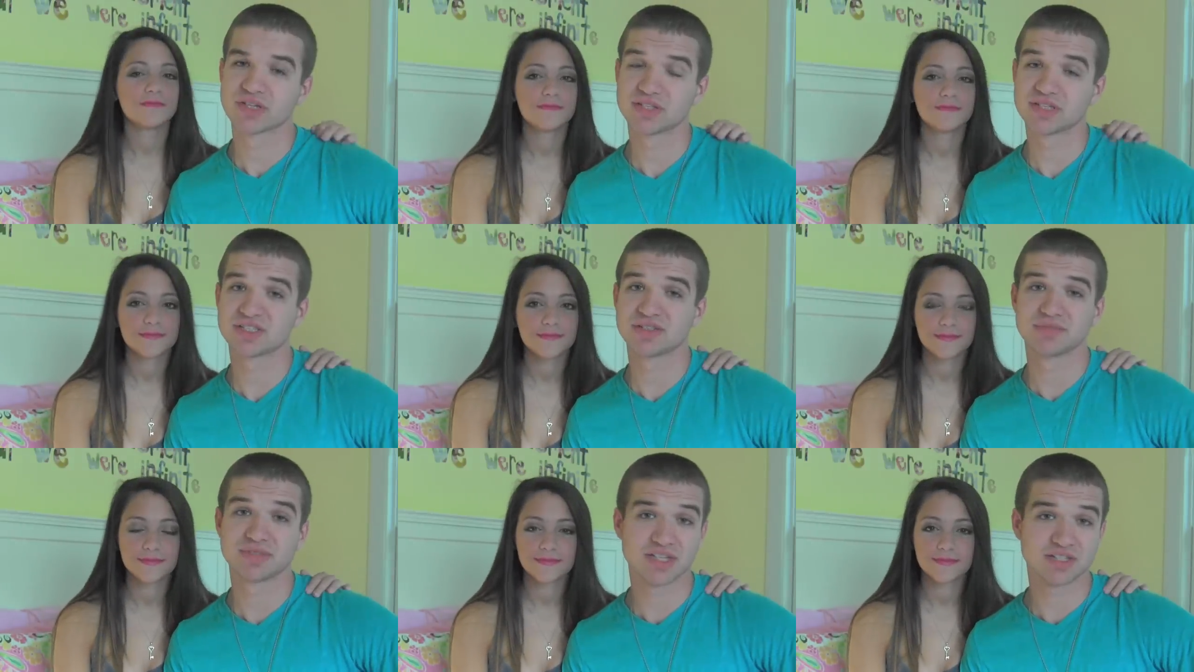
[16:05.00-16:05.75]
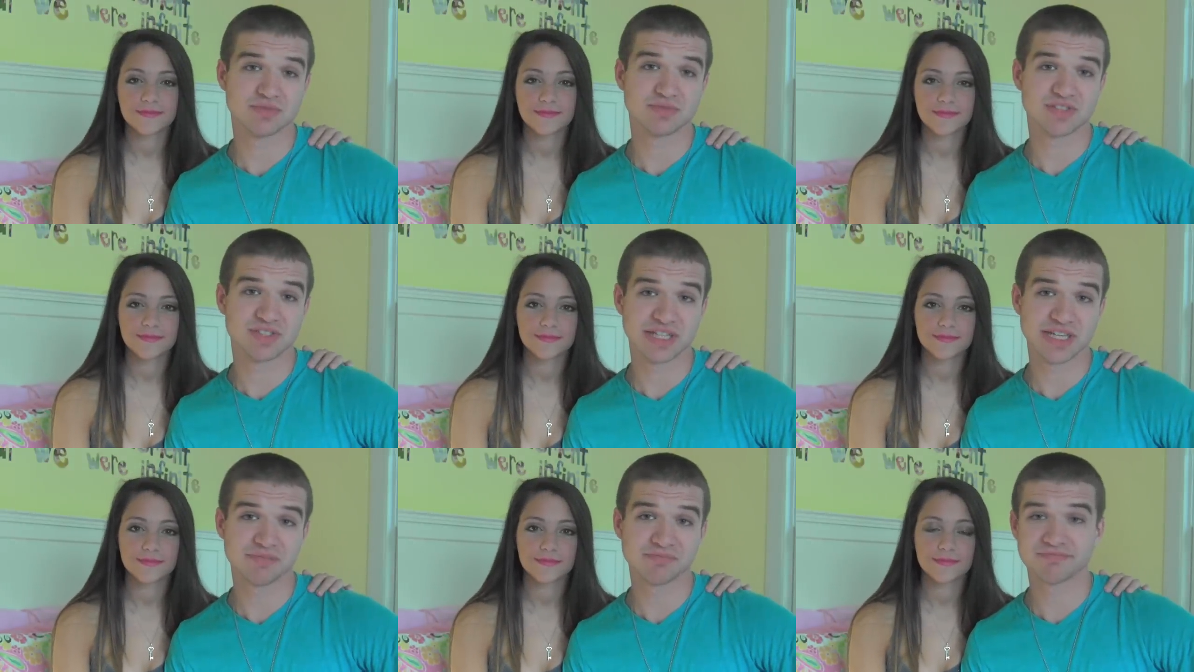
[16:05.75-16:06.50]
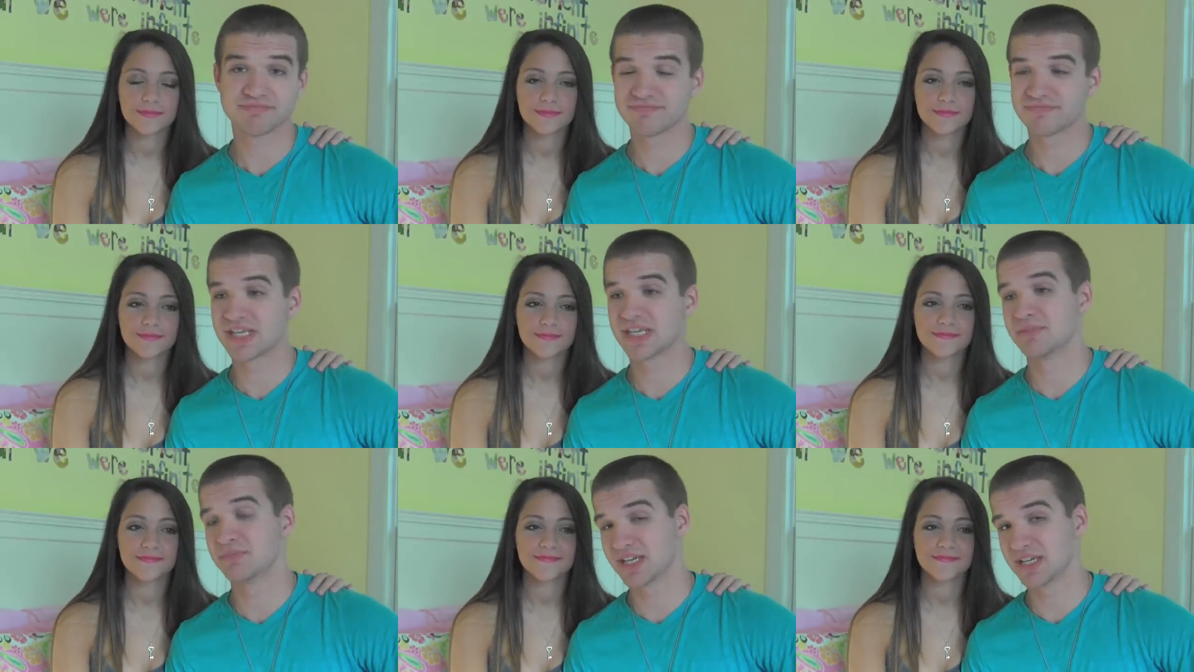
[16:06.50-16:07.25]
Speaker 1: She has an obsession with singing
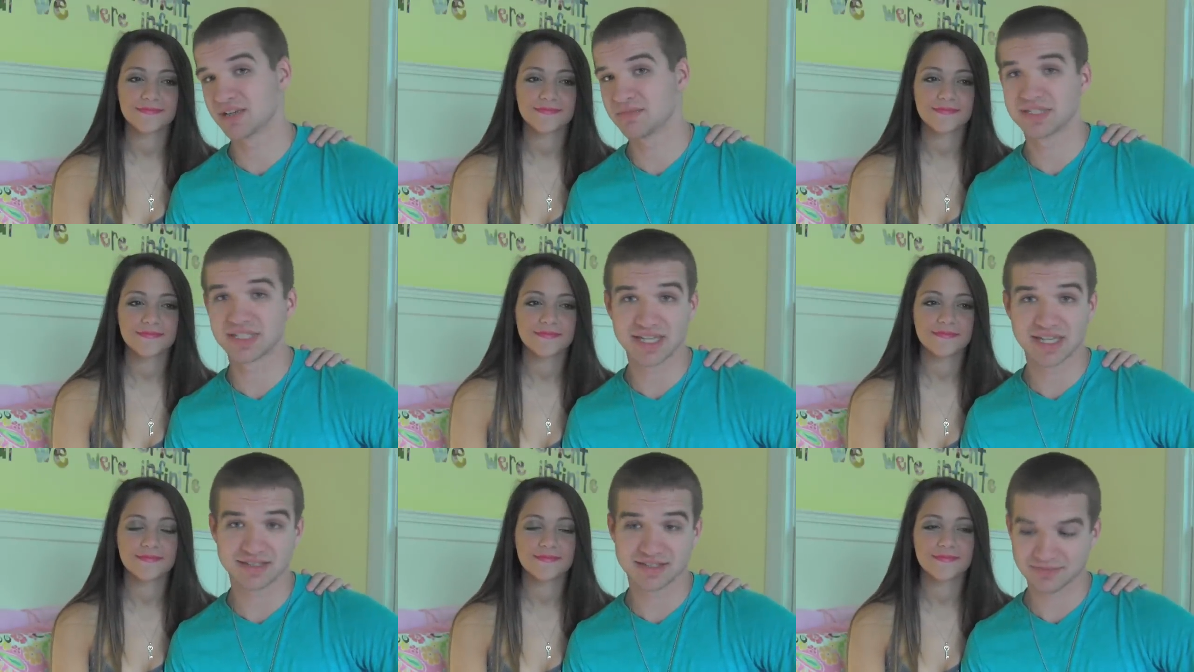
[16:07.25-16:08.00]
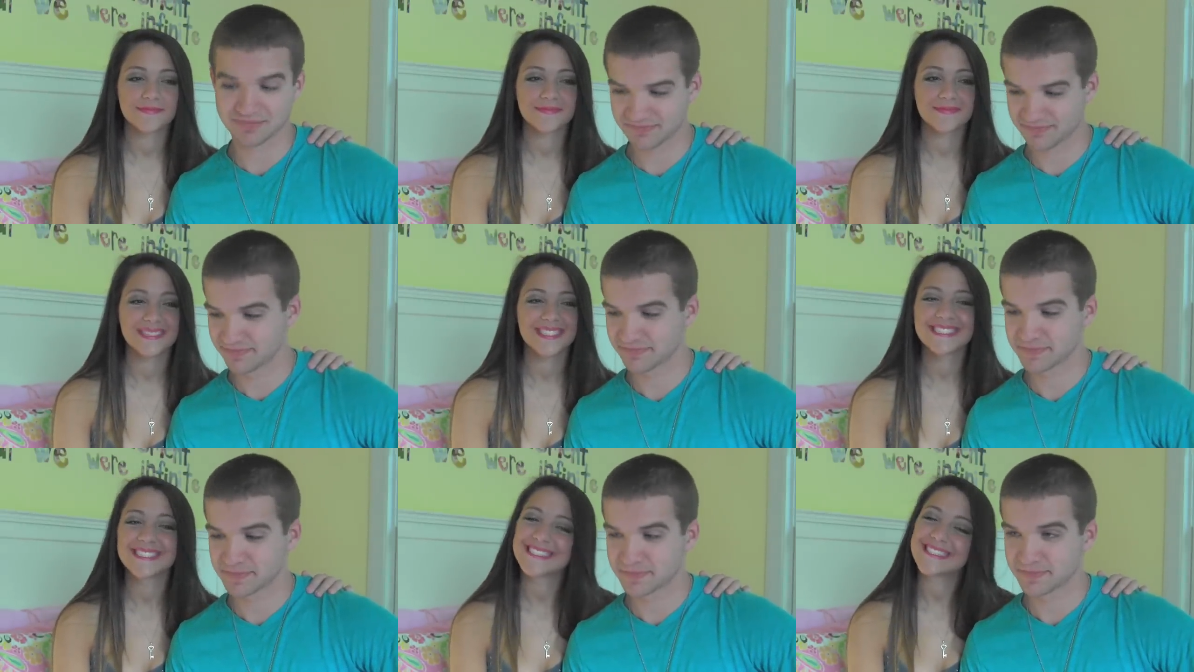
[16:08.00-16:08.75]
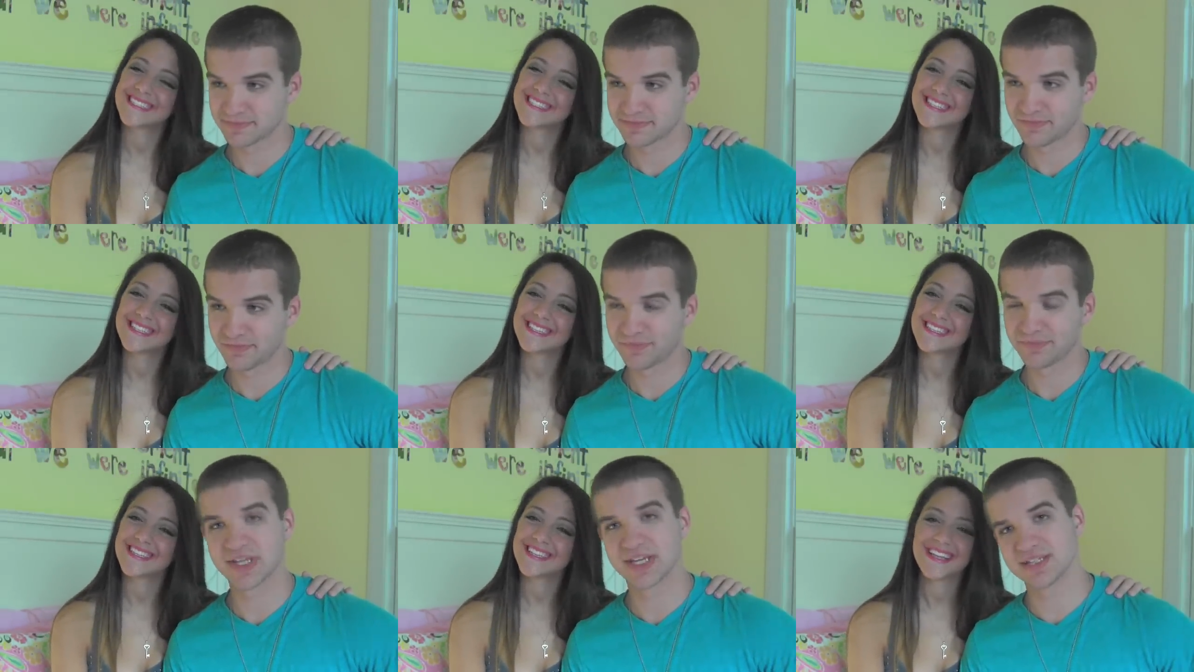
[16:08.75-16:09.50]
and makeup and dance.
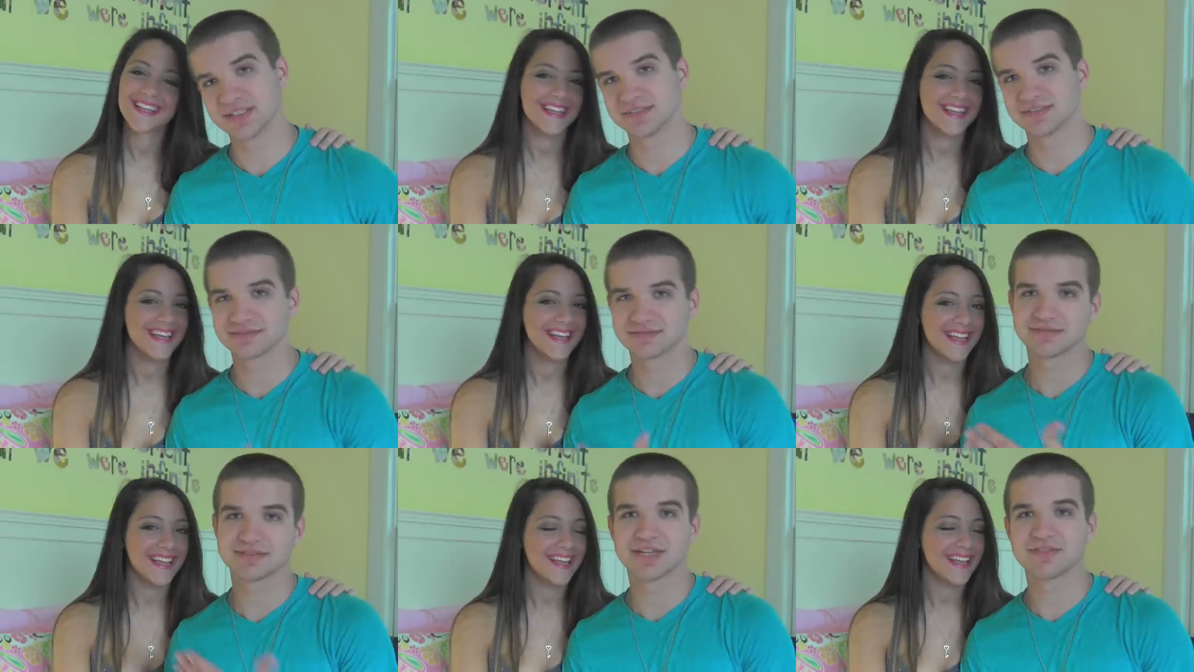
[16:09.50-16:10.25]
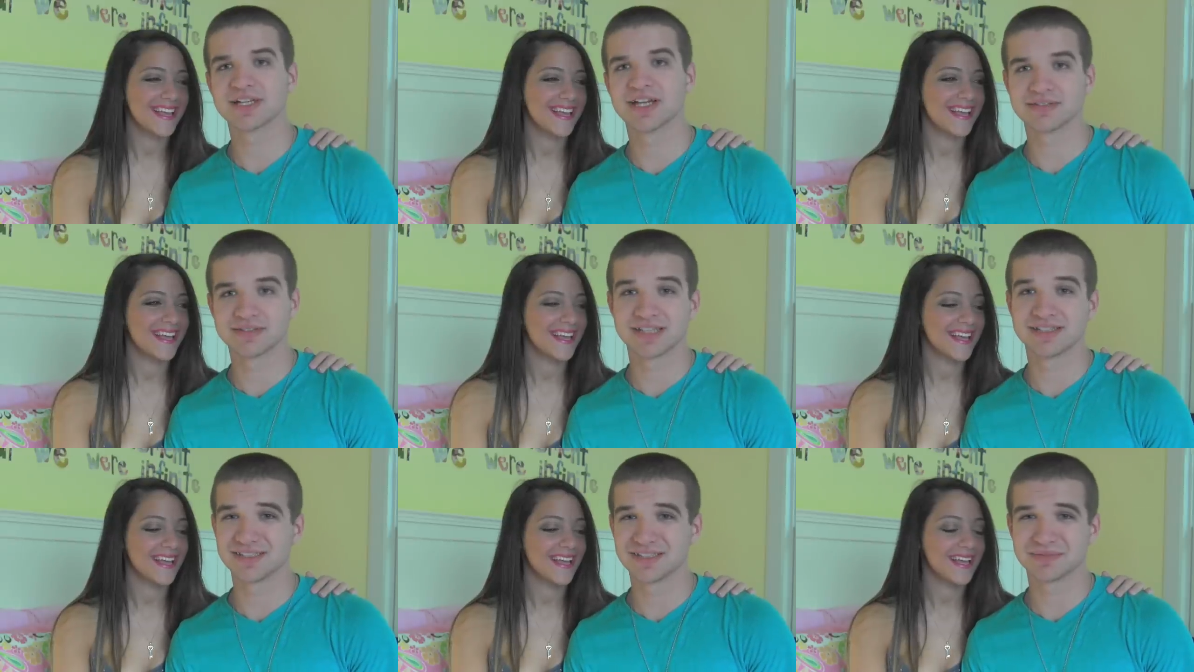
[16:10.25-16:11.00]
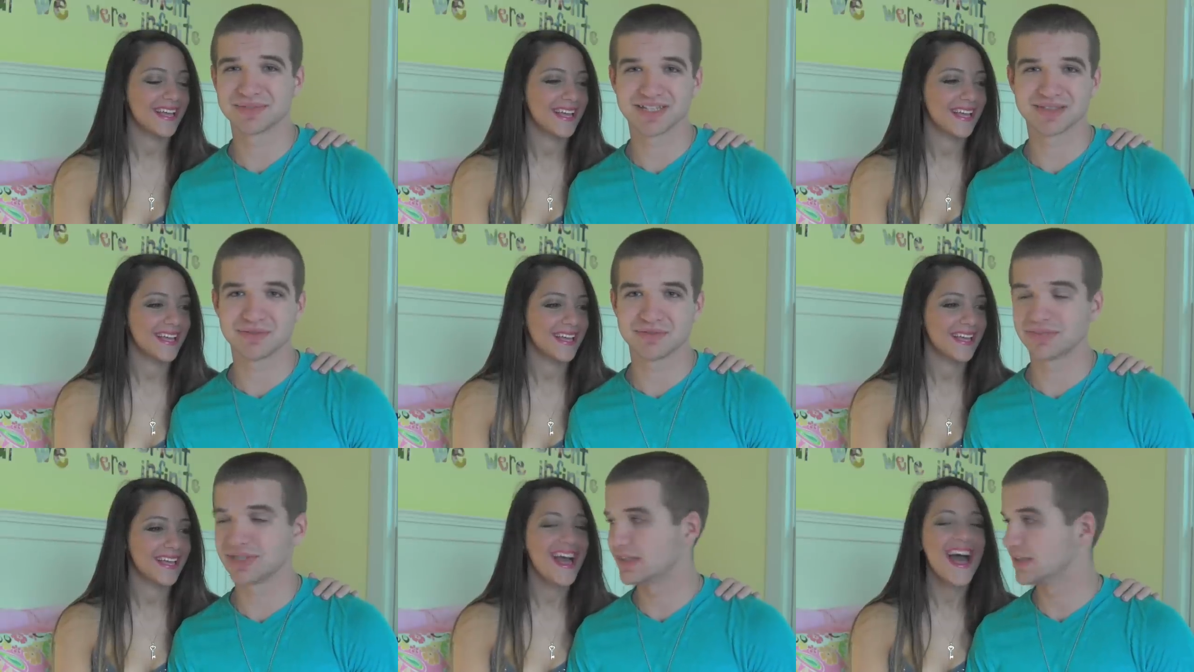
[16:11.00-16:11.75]
And every now and then she's obsessed with me.